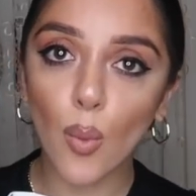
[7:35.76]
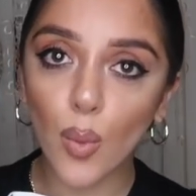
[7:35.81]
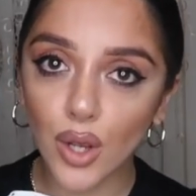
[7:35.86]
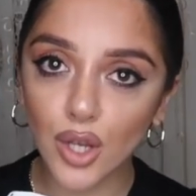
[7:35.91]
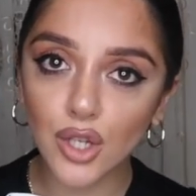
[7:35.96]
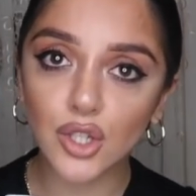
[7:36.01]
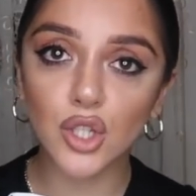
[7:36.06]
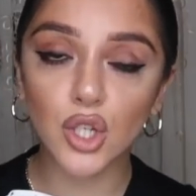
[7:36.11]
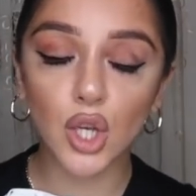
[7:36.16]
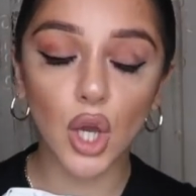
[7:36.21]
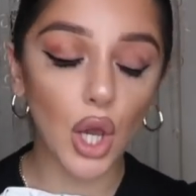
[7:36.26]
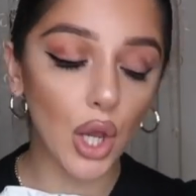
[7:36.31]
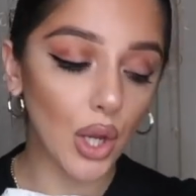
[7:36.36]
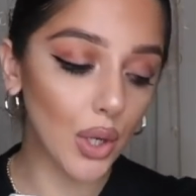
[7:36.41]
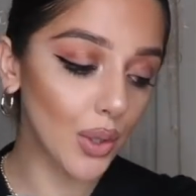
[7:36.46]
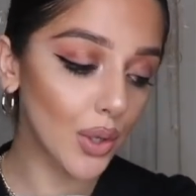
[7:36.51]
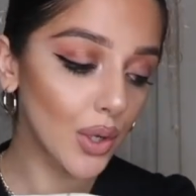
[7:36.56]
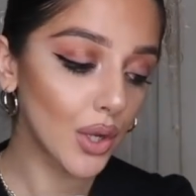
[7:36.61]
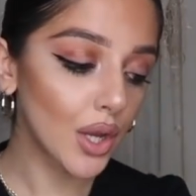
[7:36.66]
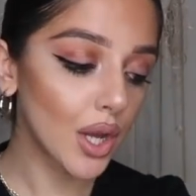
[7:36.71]
We're good to
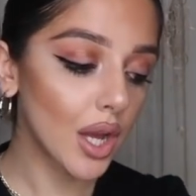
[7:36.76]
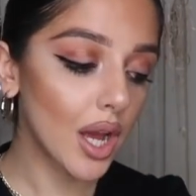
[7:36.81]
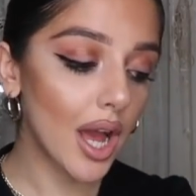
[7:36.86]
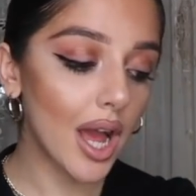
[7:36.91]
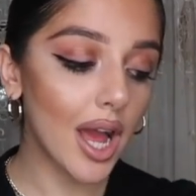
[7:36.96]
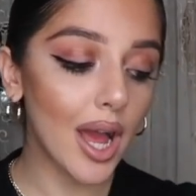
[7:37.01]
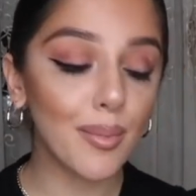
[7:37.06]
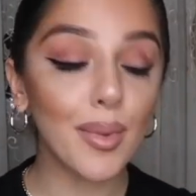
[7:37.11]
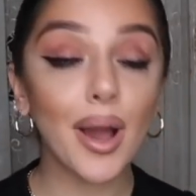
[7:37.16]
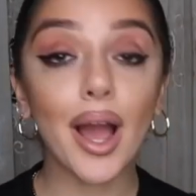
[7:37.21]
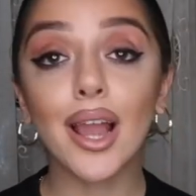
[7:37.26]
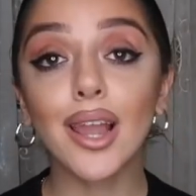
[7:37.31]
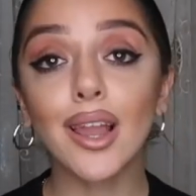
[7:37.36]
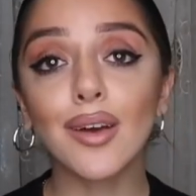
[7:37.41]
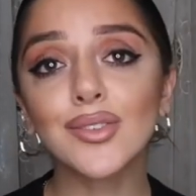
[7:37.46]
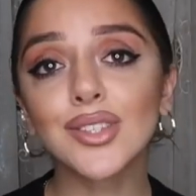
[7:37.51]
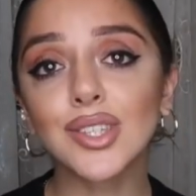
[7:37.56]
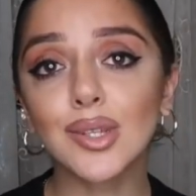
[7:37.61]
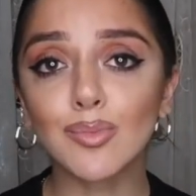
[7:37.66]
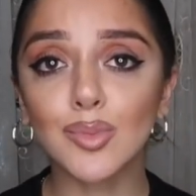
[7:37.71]
go. Um, I
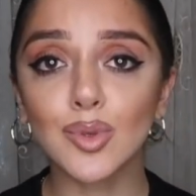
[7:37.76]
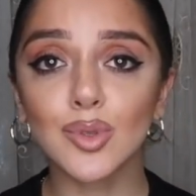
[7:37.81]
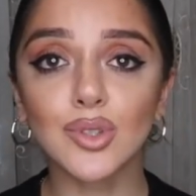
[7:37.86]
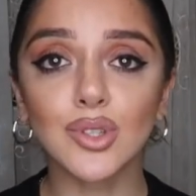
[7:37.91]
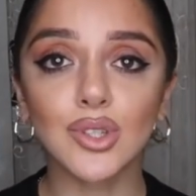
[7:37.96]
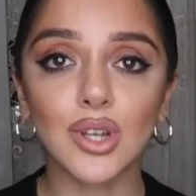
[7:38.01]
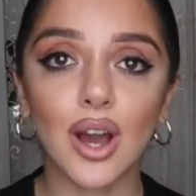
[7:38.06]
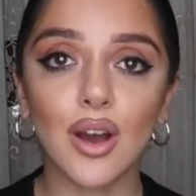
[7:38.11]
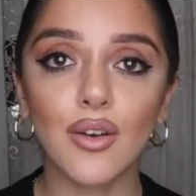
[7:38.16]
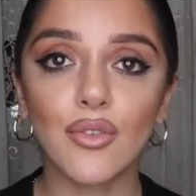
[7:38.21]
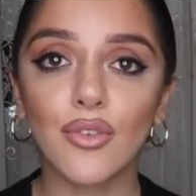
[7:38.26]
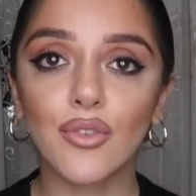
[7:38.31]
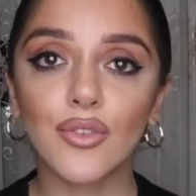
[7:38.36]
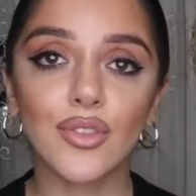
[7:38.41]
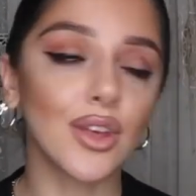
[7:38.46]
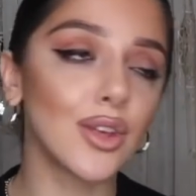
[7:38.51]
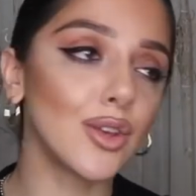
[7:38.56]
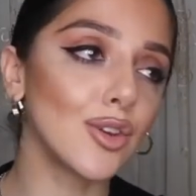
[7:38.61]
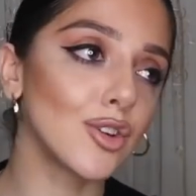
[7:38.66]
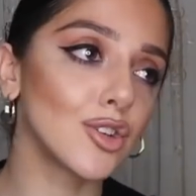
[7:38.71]
love simple stuff
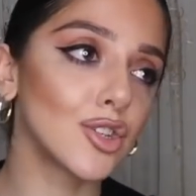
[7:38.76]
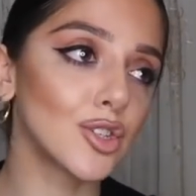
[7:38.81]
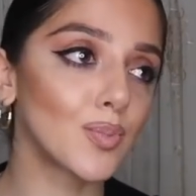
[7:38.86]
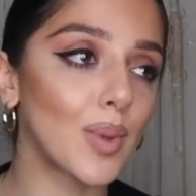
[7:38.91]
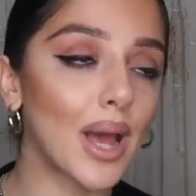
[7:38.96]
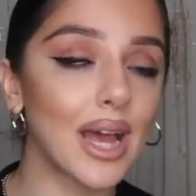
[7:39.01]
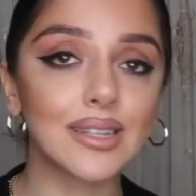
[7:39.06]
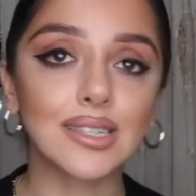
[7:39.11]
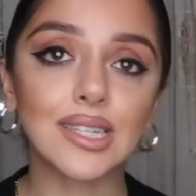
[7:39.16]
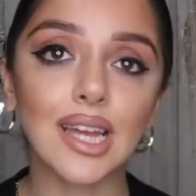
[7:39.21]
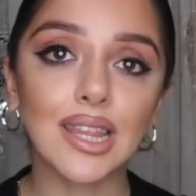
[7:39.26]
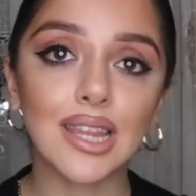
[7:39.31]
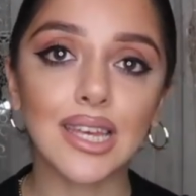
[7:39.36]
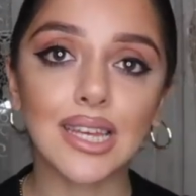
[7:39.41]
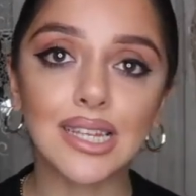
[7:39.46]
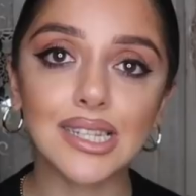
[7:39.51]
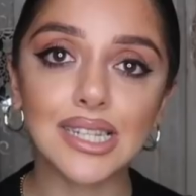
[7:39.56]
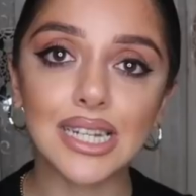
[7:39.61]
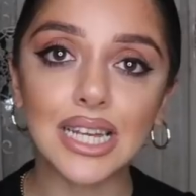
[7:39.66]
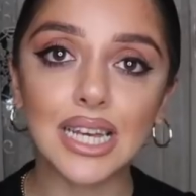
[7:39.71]
that you could just pair together
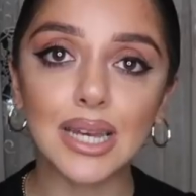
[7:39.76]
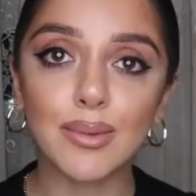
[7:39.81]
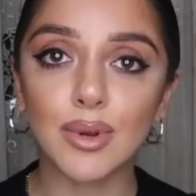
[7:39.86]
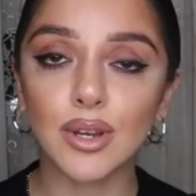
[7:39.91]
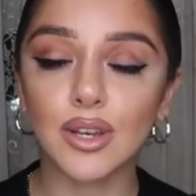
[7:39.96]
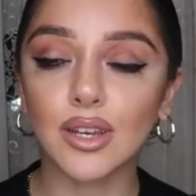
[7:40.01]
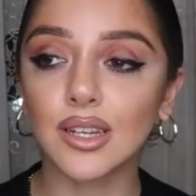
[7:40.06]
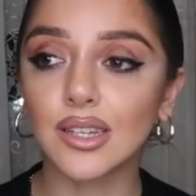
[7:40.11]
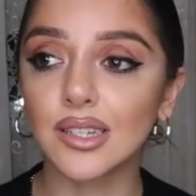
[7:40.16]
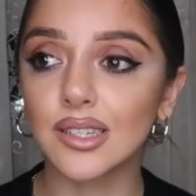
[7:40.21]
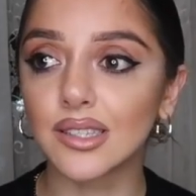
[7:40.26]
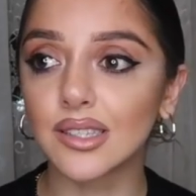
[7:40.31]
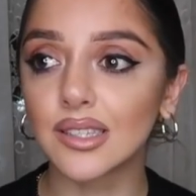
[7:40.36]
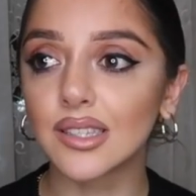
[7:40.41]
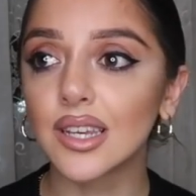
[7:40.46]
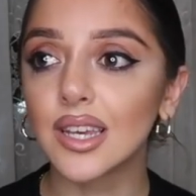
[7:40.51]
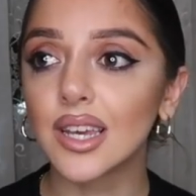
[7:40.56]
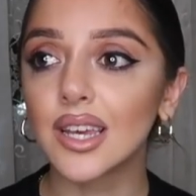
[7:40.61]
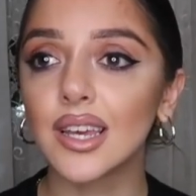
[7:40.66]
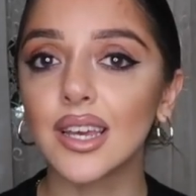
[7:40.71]
easily, because